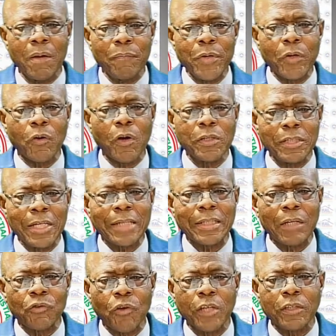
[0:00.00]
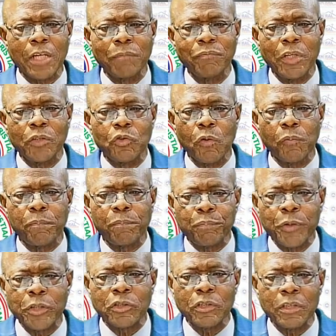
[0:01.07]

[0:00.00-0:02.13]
because he has anointed me to preach